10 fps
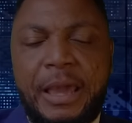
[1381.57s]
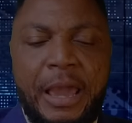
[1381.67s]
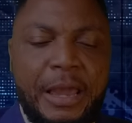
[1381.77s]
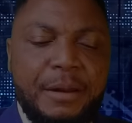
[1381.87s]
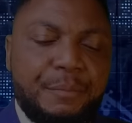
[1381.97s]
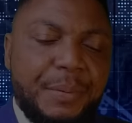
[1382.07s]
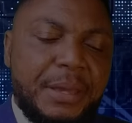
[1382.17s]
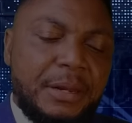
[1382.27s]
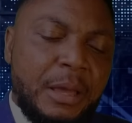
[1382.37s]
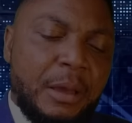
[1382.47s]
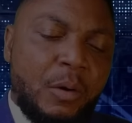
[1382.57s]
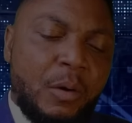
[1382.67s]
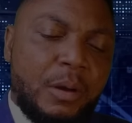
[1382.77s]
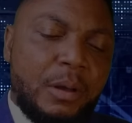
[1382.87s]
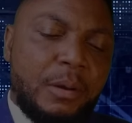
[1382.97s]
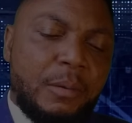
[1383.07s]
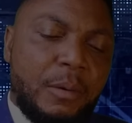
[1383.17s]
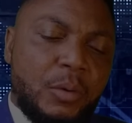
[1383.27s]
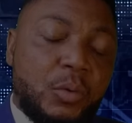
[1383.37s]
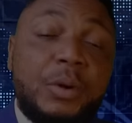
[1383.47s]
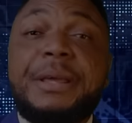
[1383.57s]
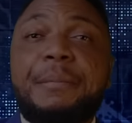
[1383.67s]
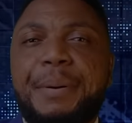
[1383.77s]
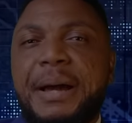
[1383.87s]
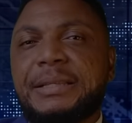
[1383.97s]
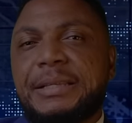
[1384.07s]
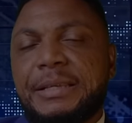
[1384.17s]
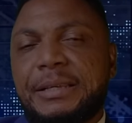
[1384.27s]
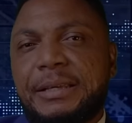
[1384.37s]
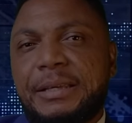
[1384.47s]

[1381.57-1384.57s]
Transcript: and being in a ruling party,